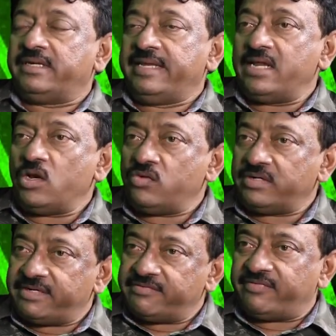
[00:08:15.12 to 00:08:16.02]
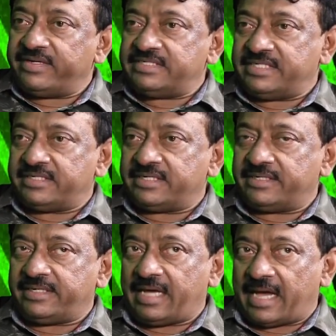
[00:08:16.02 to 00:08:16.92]
Neelo unna difference
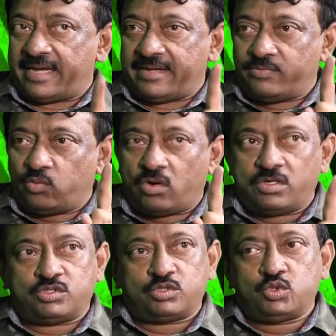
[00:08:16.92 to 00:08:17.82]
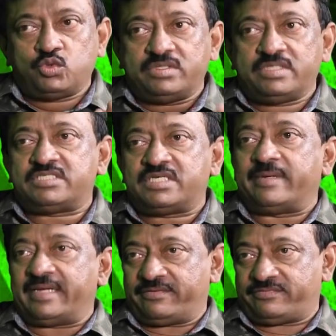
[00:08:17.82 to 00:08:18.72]
entante I want to do this in
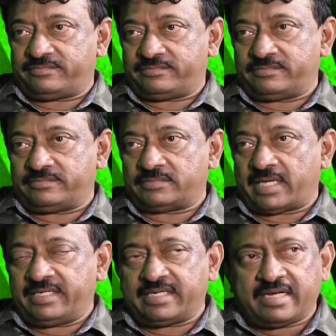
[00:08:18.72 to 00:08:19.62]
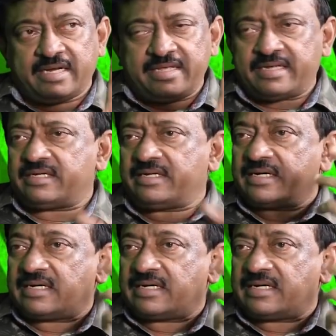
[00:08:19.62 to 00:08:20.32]
my life and a clear cut